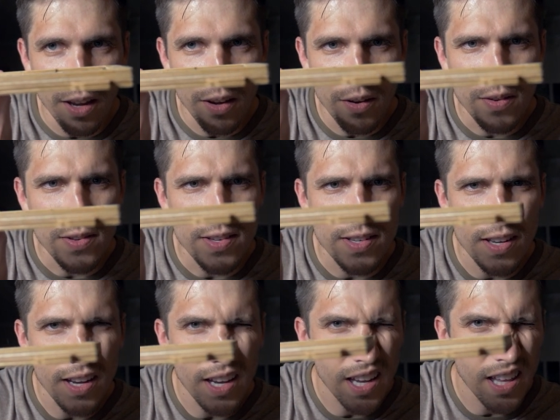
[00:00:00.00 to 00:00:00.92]
you can
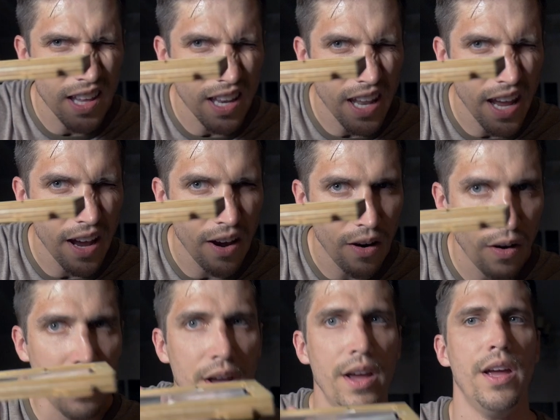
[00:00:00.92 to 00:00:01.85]
see that
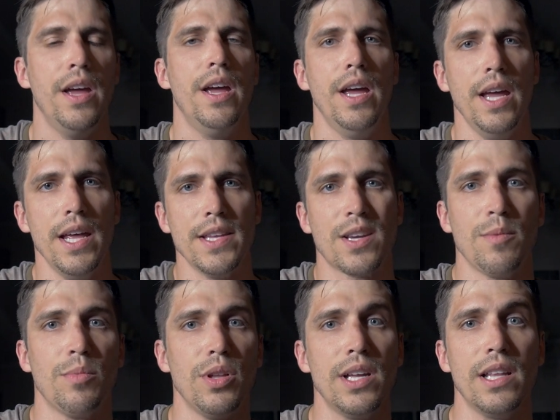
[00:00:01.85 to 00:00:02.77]
now it's
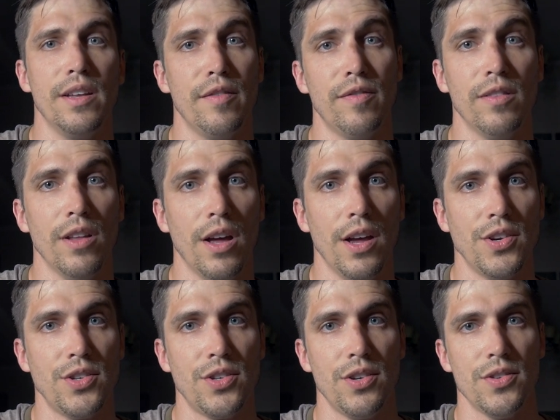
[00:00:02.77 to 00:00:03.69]
completely
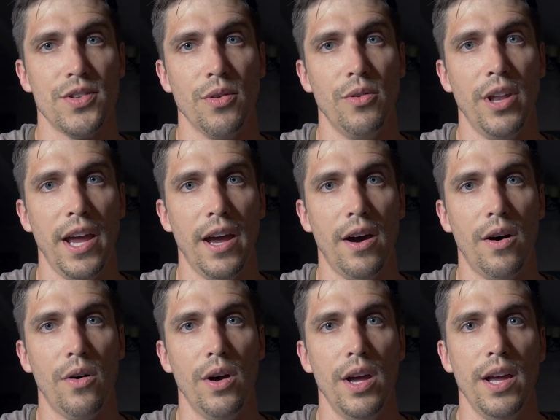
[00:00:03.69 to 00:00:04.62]
flush. So
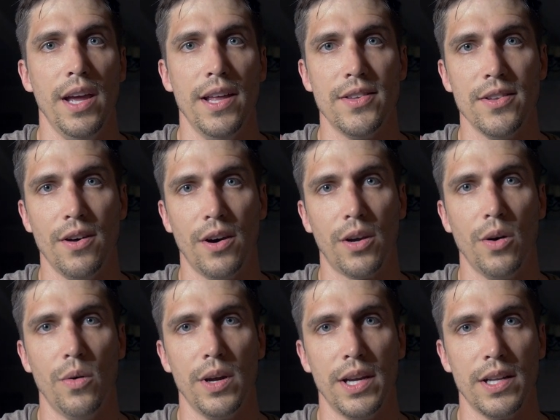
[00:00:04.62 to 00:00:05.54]
now it's not
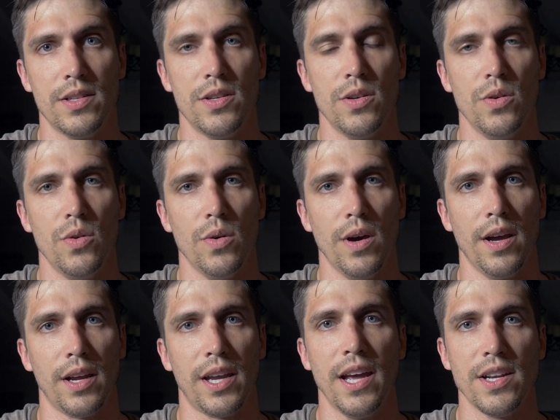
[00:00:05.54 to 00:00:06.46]
going to
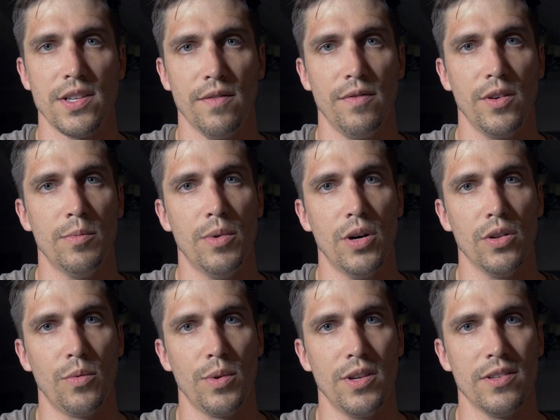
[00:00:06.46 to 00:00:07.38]
uh, catch the film
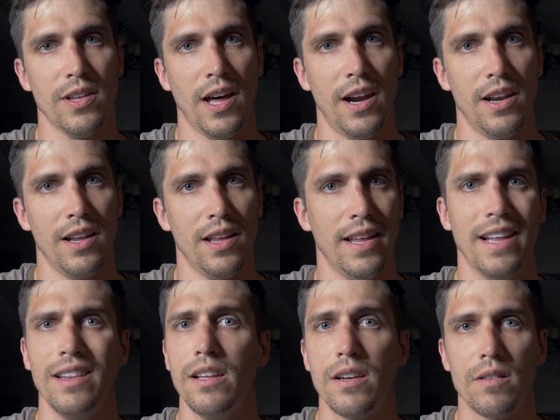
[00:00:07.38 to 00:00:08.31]
holder when you slide it in.
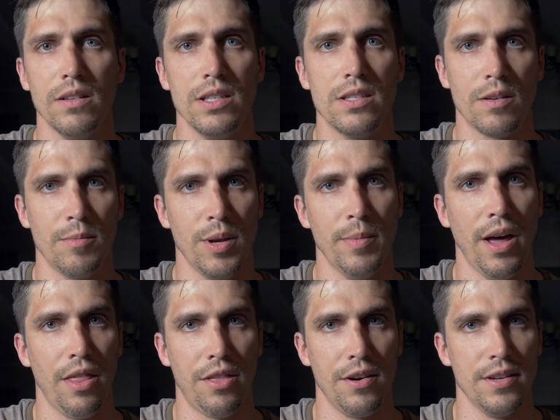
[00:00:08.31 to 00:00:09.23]
That literally took me
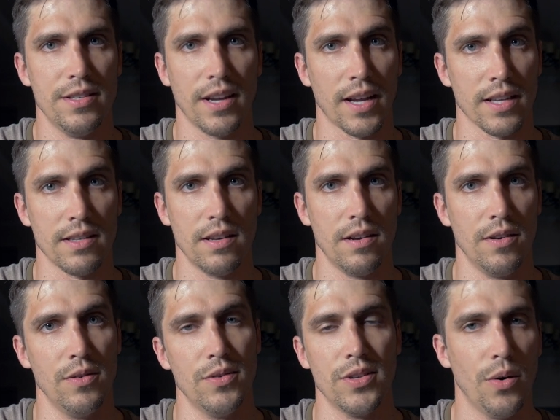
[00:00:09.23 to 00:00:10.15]
about 30 seconds to
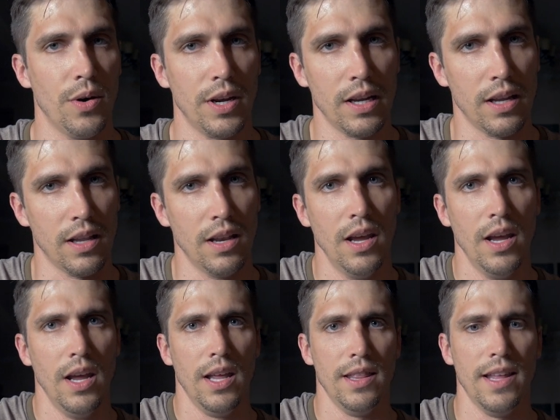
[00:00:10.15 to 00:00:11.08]
do. So again,
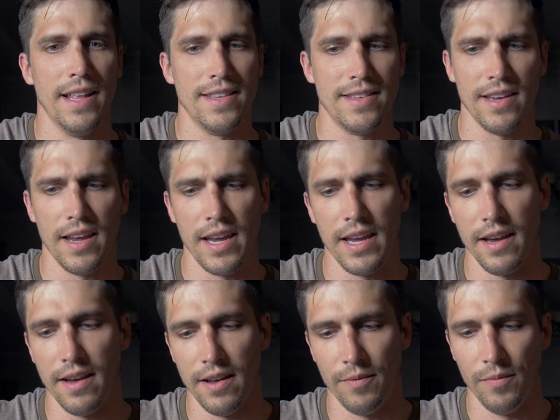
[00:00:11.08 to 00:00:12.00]
that's a
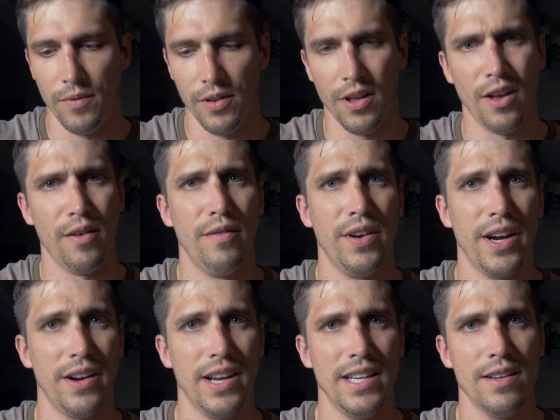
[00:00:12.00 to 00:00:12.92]
uh, not a
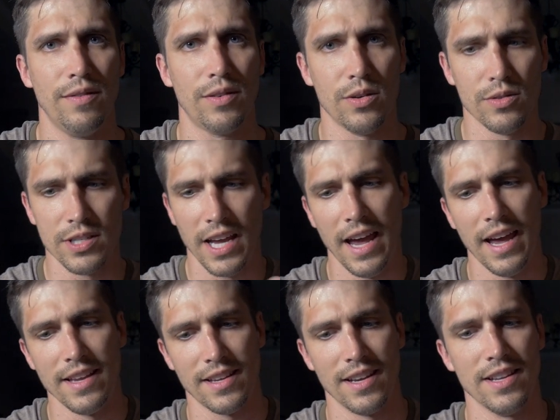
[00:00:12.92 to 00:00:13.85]
very difficult
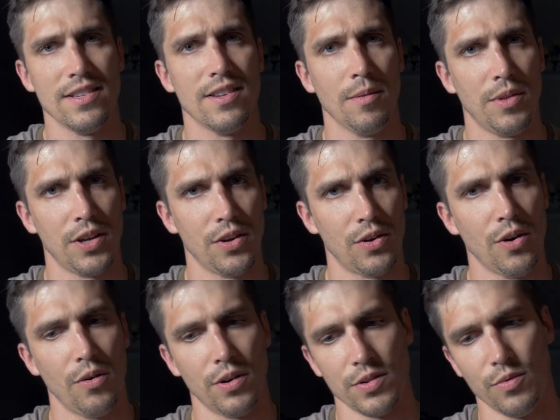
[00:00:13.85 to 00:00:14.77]
task and it's something you're
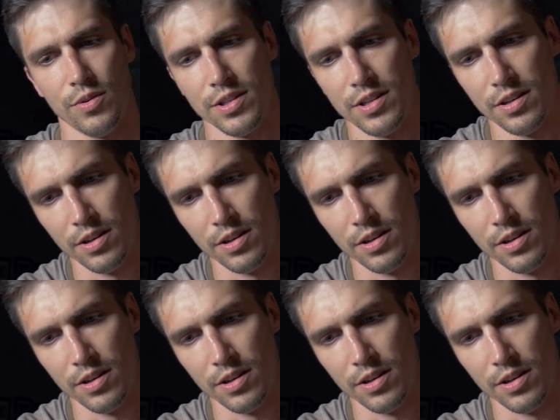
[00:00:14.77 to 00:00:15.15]
going to want to